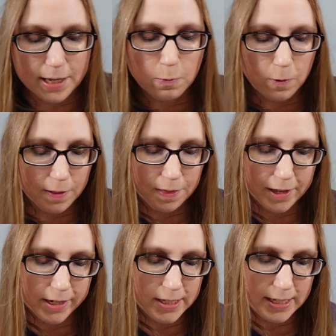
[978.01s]
he won
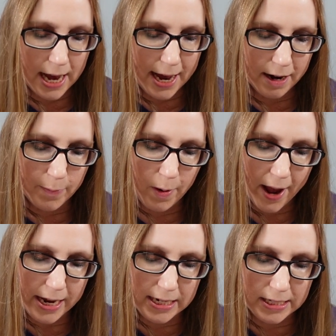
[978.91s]
this at a
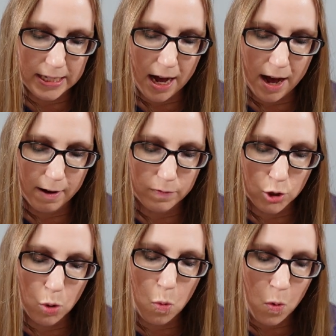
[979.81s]
price of
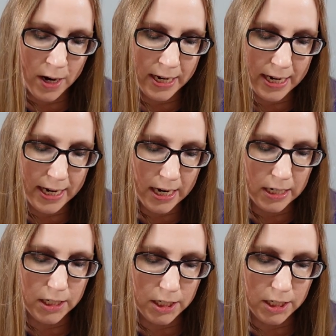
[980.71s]
$20.